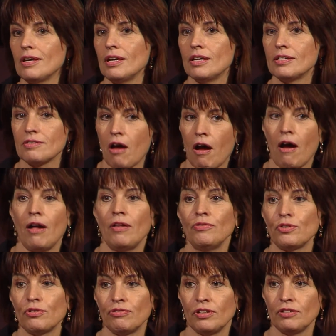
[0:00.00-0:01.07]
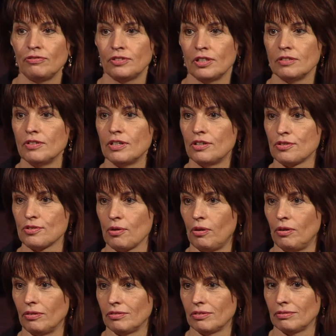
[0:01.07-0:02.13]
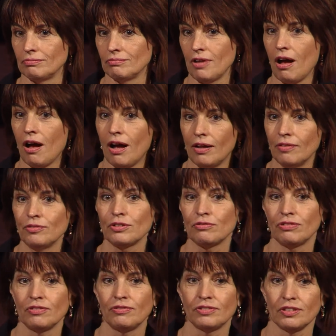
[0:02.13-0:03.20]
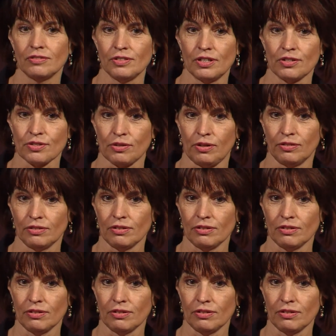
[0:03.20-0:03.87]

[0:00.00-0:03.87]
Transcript: is under 15 years old. Under 15 years old,